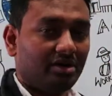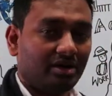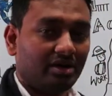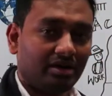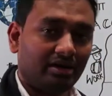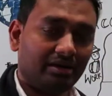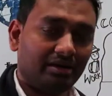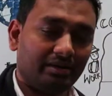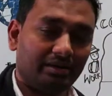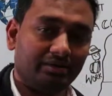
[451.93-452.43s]

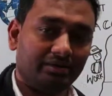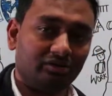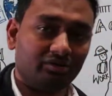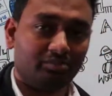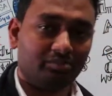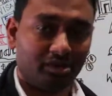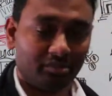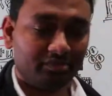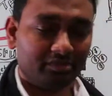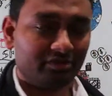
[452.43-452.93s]

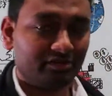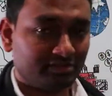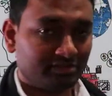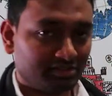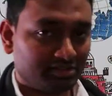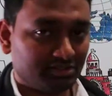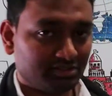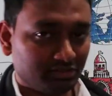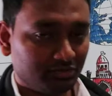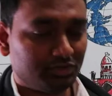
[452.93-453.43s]
permanent
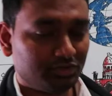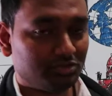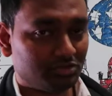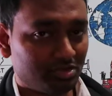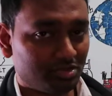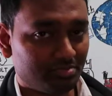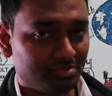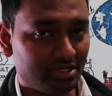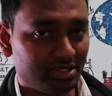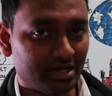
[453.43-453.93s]
residency, which is
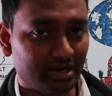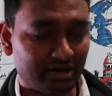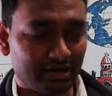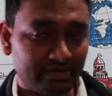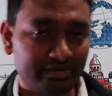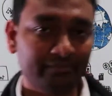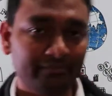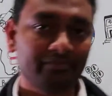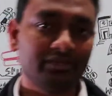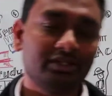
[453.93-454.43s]
your
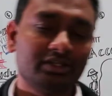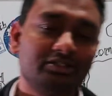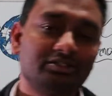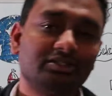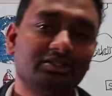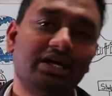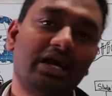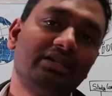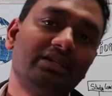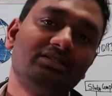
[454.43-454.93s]
PR.
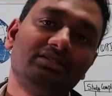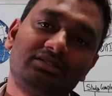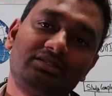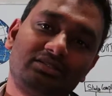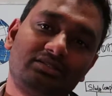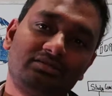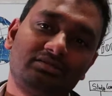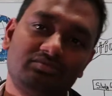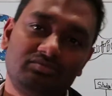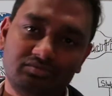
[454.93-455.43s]
So that
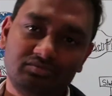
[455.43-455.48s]
is